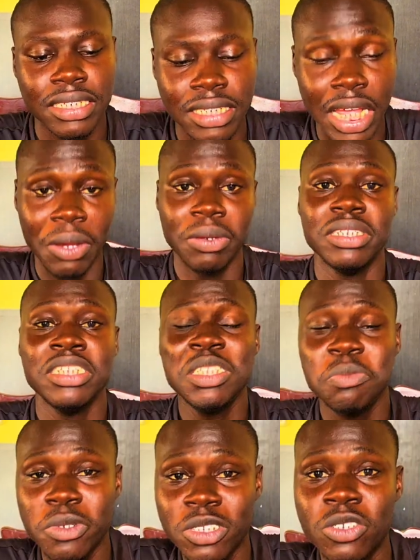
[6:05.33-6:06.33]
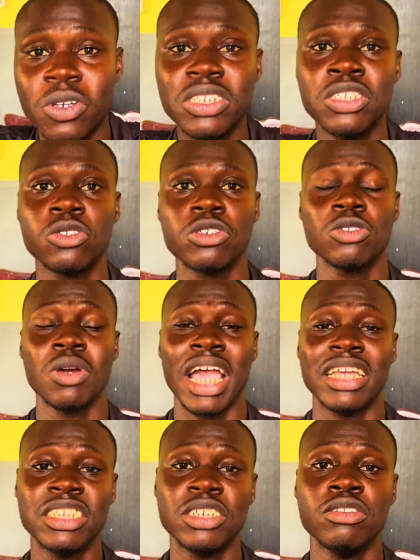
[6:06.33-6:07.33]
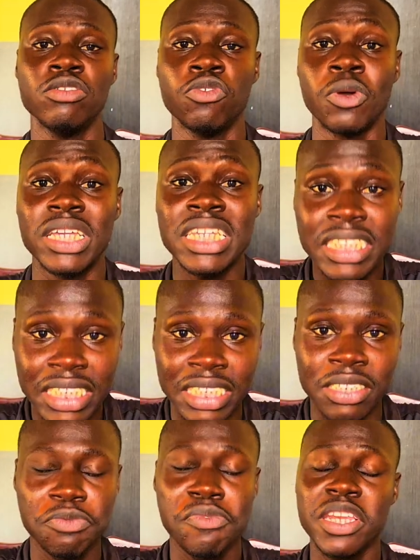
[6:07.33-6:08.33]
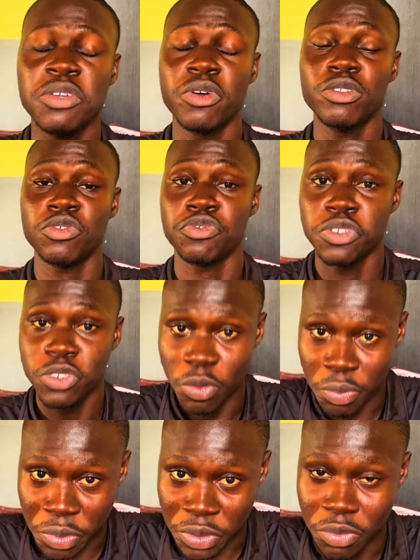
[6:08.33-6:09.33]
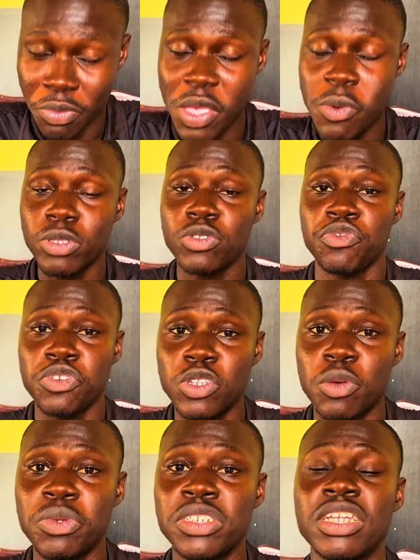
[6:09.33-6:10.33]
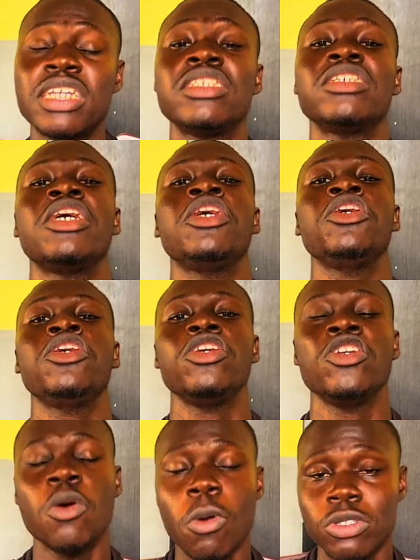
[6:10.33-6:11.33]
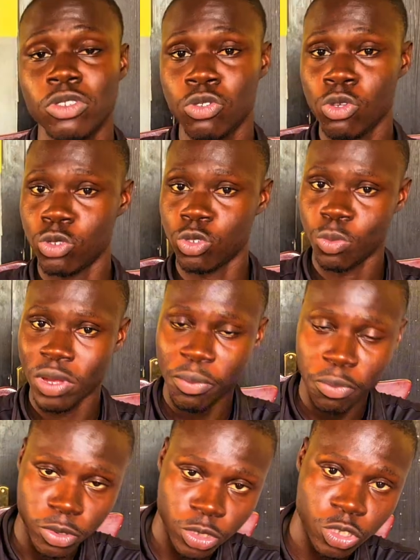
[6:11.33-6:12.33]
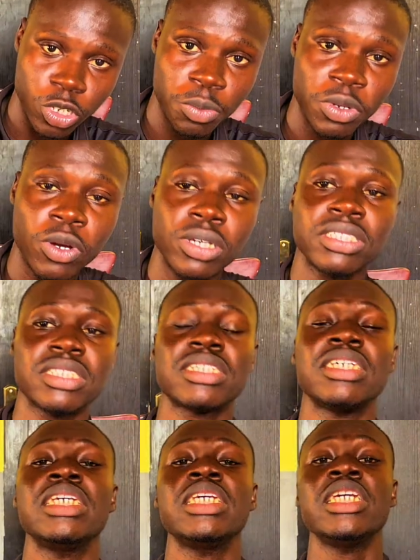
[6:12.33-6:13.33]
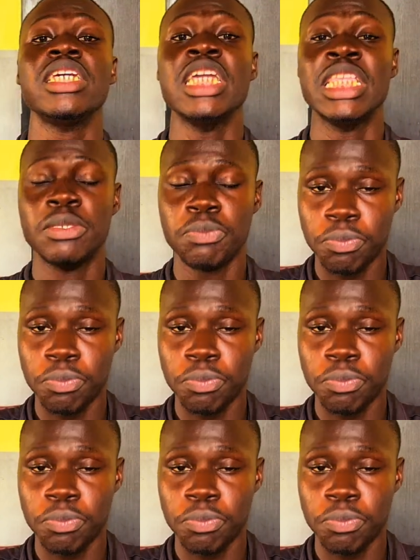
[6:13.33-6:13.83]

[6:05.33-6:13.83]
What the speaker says: Now, this position is also ideal for eating. When you want to feed your patient, you don't want to use the supine position because it